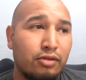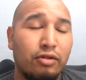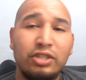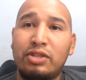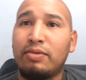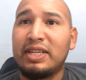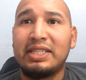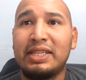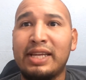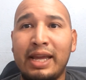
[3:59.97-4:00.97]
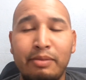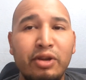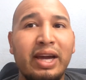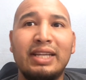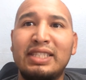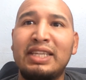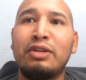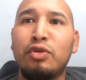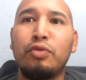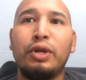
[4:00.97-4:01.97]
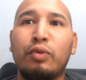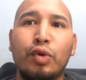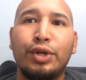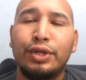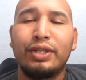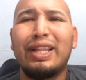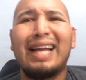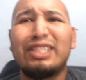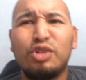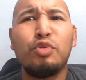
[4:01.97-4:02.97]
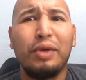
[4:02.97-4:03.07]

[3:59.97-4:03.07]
Towards the rest of the game, you kind of seen who we were. That's